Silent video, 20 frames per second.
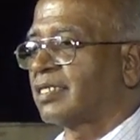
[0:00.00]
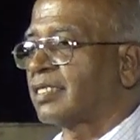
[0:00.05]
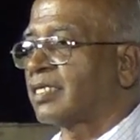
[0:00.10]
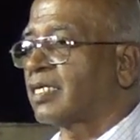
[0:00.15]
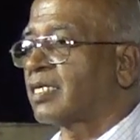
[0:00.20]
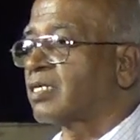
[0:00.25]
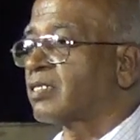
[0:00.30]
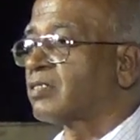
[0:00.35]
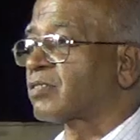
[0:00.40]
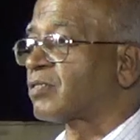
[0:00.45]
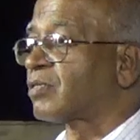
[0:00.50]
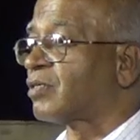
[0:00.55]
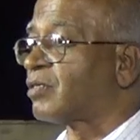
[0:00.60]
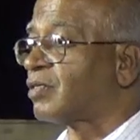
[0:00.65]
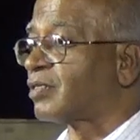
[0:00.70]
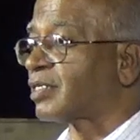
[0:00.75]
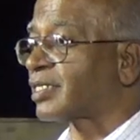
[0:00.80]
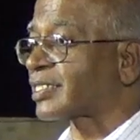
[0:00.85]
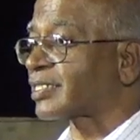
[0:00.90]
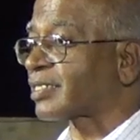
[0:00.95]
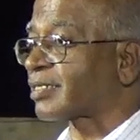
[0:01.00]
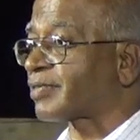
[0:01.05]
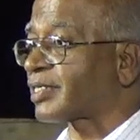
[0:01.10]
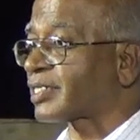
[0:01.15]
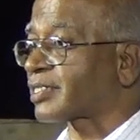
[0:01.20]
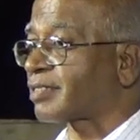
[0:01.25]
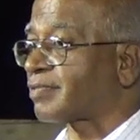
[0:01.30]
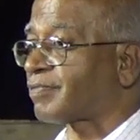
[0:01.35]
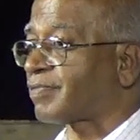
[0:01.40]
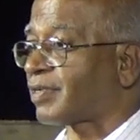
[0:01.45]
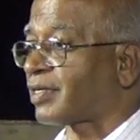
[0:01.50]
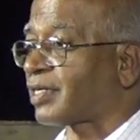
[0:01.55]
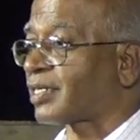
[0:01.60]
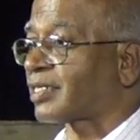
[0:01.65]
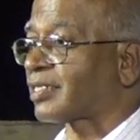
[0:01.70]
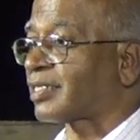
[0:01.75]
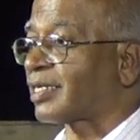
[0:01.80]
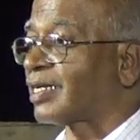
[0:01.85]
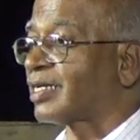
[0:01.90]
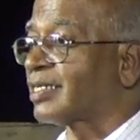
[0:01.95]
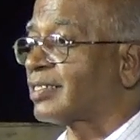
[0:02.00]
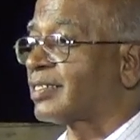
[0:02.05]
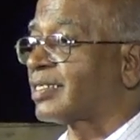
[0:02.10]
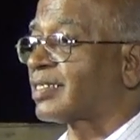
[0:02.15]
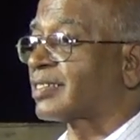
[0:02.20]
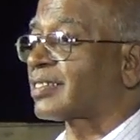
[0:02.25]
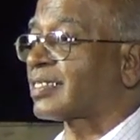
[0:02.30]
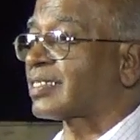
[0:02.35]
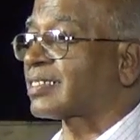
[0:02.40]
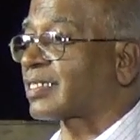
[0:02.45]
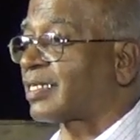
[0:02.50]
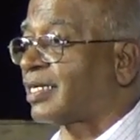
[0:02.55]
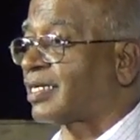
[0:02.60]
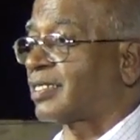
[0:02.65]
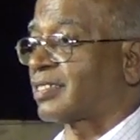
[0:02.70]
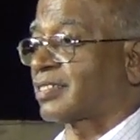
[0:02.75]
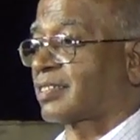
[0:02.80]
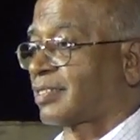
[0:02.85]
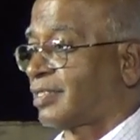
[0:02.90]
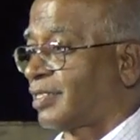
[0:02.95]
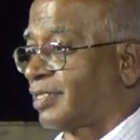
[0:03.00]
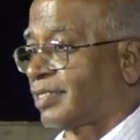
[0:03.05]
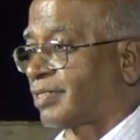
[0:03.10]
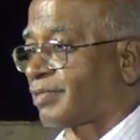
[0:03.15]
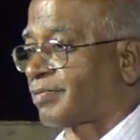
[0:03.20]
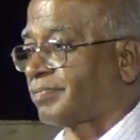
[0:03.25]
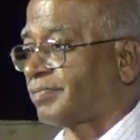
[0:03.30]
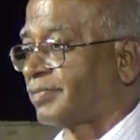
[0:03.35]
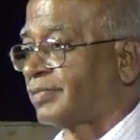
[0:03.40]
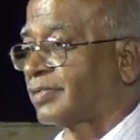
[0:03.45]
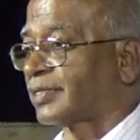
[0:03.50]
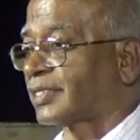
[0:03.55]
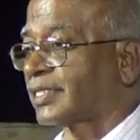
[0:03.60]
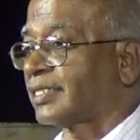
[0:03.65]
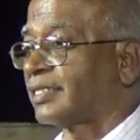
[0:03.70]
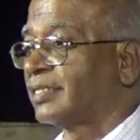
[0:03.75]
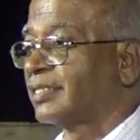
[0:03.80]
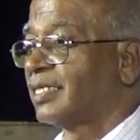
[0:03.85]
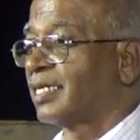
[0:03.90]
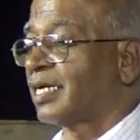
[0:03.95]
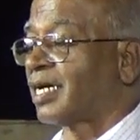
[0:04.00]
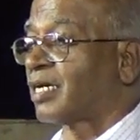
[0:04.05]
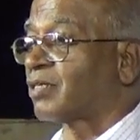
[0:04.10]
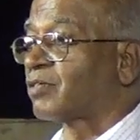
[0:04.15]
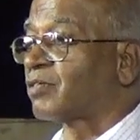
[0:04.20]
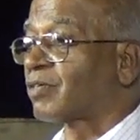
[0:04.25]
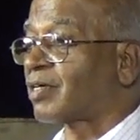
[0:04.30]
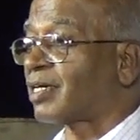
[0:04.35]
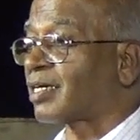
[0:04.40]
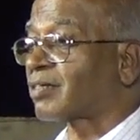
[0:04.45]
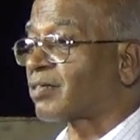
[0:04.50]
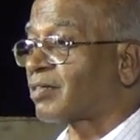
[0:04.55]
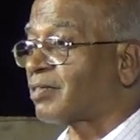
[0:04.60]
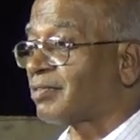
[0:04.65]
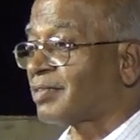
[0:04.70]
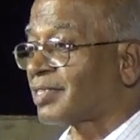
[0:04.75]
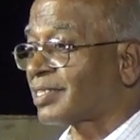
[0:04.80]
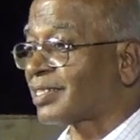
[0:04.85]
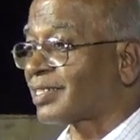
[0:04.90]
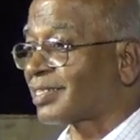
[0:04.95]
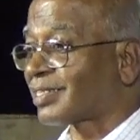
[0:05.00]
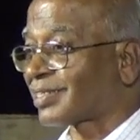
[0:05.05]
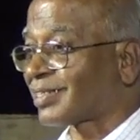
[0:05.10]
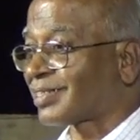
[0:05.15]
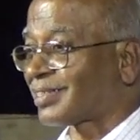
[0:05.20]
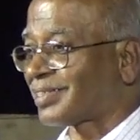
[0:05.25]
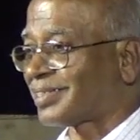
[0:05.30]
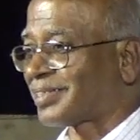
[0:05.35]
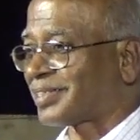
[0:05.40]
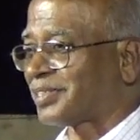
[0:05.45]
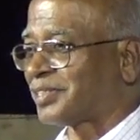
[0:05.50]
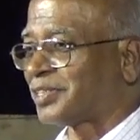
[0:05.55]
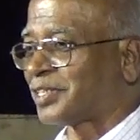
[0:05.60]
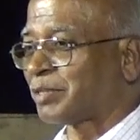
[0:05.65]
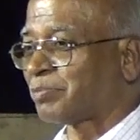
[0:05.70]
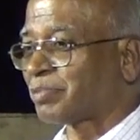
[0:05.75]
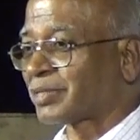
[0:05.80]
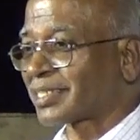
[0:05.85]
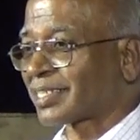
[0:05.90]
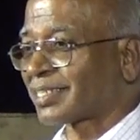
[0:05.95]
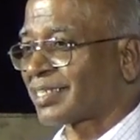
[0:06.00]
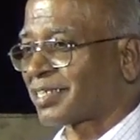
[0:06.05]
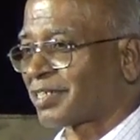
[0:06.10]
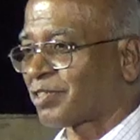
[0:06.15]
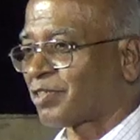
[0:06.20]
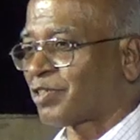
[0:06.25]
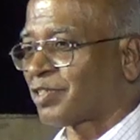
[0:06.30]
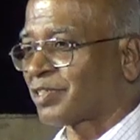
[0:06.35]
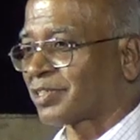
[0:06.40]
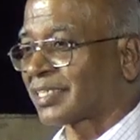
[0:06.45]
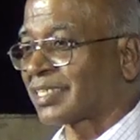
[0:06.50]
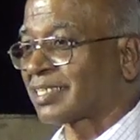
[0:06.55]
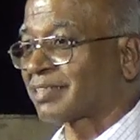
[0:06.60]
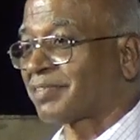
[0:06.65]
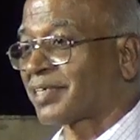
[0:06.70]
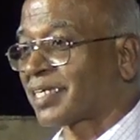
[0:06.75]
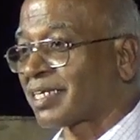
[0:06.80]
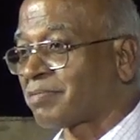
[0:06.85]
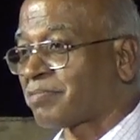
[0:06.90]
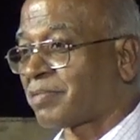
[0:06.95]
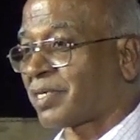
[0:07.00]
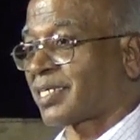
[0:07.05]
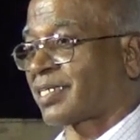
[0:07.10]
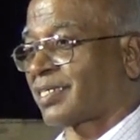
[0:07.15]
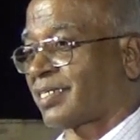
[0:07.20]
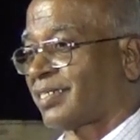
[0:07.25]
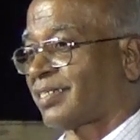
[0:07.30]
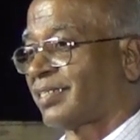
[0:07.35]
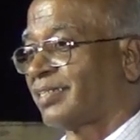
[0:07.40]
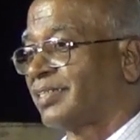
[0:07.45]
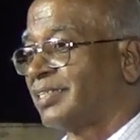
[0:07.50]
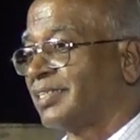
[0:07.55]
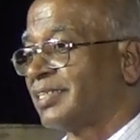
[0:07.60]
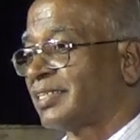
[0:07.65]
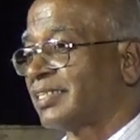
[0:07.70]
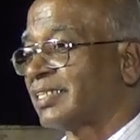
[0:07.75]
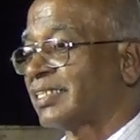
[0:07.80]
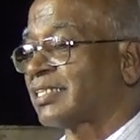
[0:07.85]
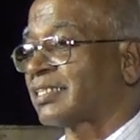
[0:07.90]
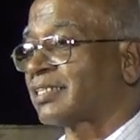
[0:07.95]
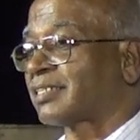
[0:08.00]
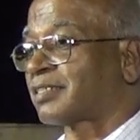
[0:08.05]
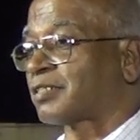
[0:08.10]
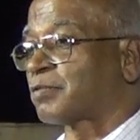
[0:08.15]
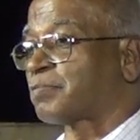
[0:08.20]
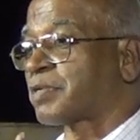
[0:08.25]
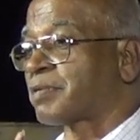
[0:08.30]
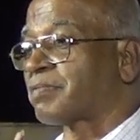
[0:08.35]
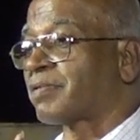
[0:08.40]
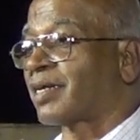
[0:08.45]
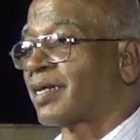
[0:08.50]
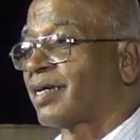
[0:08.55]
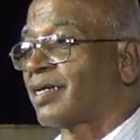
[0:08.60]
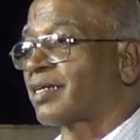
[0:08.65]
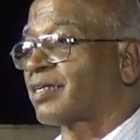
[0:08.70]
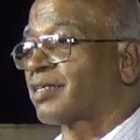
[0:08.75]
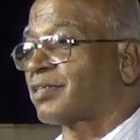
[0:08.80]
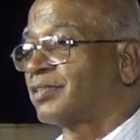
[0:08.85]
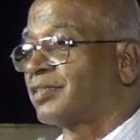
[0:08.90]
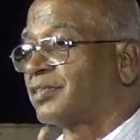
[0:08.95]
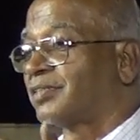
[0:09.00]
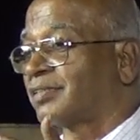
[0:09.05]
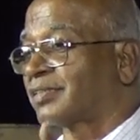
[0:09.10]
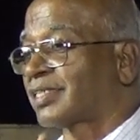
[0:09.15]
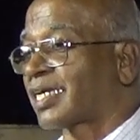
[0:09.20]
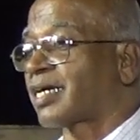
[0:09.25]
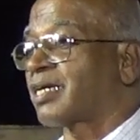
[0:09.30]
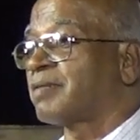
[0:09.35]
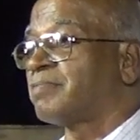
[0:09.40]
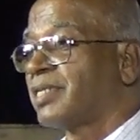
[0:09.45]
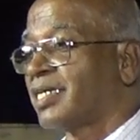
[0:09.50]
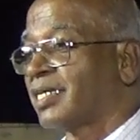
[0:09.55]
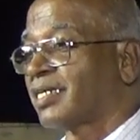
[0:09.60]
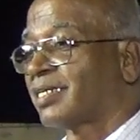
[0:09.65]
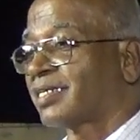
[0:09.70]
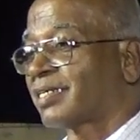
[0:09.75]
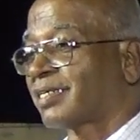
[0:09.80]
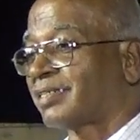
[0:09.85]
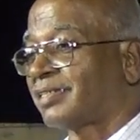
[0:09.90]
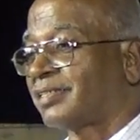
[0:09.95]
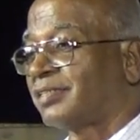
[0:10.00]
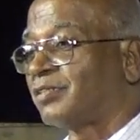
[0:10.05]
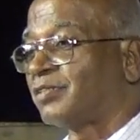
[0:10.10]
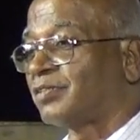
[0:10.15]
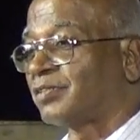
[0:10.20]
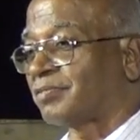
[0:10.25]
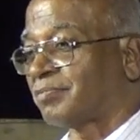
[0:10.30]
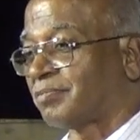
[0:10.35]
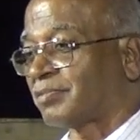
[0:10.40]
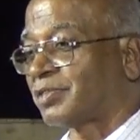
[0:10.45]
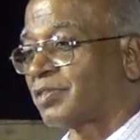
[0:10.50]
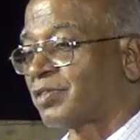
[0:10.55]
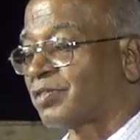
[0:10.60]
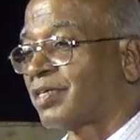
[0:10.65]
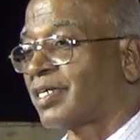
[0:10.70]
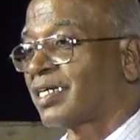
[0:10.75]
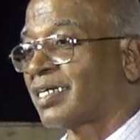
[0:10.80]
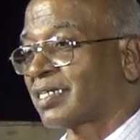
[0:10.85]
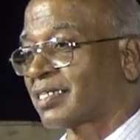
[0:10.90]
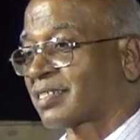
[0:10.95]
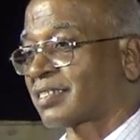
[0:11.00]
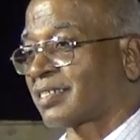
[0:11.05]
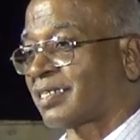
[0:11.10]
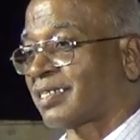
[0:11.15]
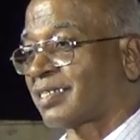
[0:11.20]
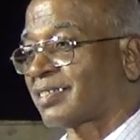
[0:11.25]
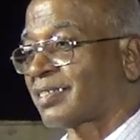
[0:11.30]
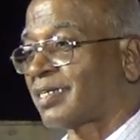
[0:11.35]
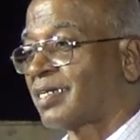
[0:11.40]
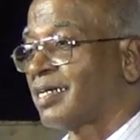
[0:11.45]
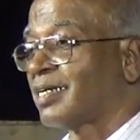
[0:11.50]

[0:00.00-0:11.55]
There is no reservation for Dalit research scholars there. Okay. I do not know whether you appreciate those. It is very important that people like you came here and doing research.